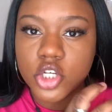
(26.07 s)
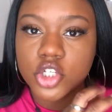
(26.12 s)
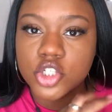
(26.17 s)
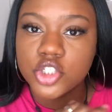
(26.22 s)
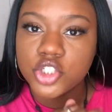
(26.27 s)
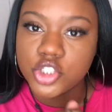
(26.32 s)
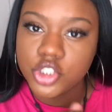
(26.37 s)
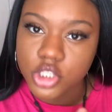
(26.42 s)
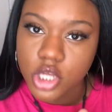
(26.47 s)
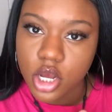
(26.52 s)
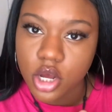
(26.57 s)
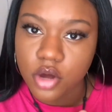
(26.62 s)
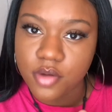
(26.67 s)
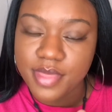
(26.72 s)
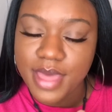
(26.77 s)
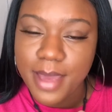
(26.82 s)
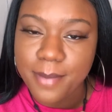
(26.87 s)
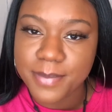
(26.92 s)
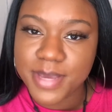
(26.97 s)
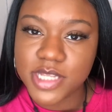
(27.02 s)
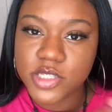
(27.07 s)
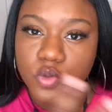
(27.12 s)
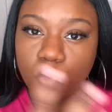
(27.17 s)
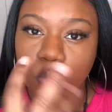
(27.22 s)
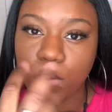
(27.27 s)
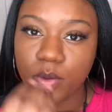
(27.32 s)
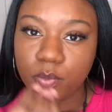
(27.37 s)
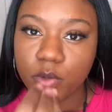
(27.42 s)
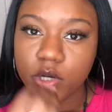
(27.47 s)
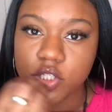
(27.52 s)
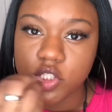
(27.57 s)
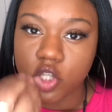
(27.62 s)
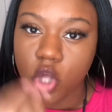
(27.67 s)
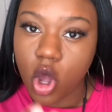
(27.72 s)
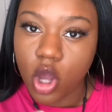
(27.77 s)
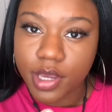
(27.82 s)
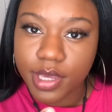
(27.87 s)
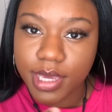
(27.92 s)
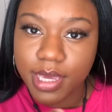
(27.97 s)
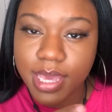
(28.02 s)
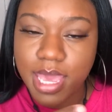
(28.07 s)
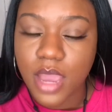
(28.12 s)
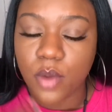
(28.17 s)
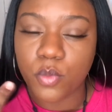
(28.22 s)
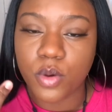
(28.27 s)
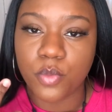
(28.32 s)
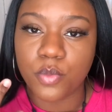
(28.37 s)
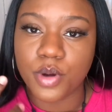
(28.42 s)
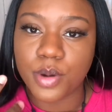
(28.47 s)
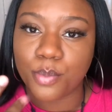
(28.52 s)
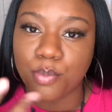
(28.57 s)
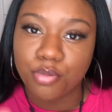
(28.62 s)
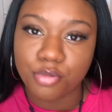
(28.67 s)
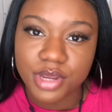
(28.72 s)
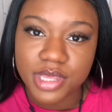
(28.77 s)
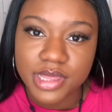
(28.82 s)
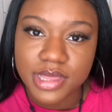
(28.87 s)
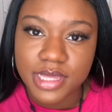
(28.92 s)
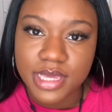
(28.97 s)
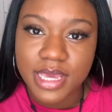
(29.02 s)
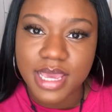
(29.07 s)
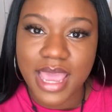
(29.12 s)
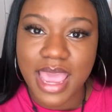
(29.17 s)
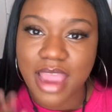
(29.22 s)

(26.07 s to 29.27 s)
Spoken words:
So that means when we're talking and when we're breathing